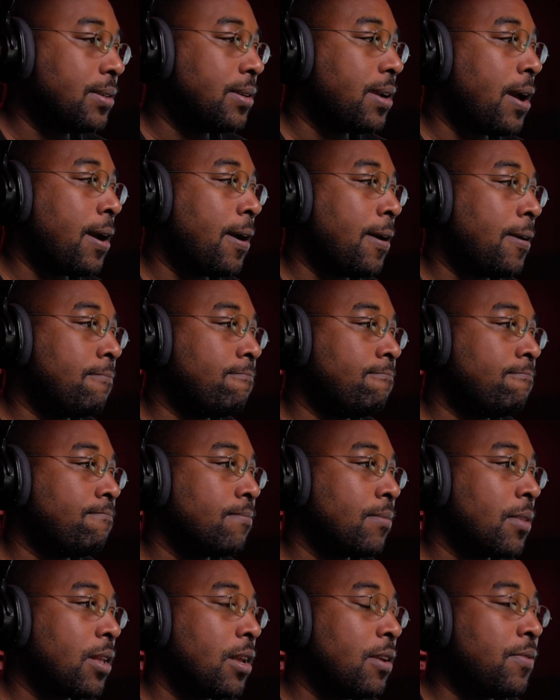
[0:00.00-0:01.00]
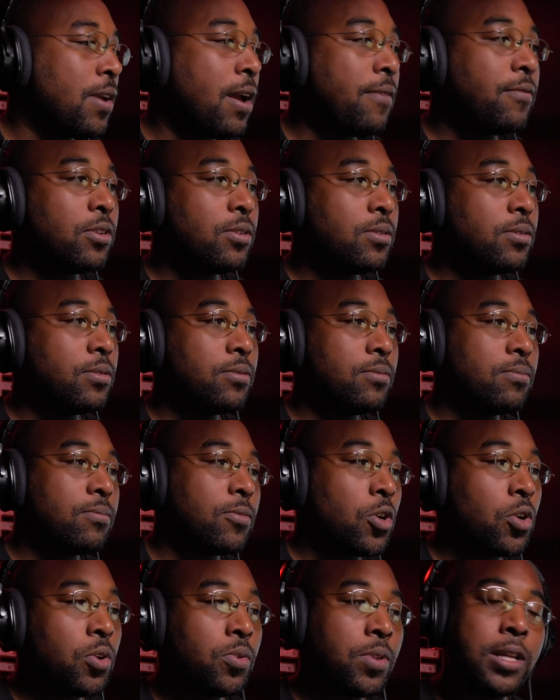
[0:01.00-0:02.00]
Um, if you haven't
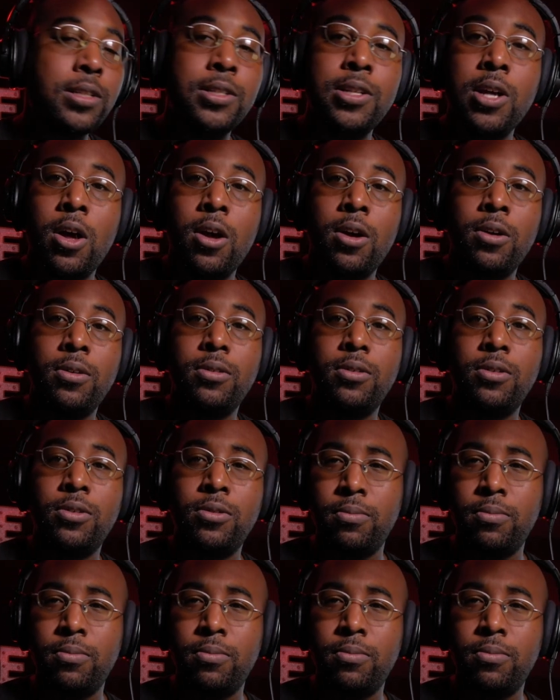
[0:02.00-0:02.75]
heard that song,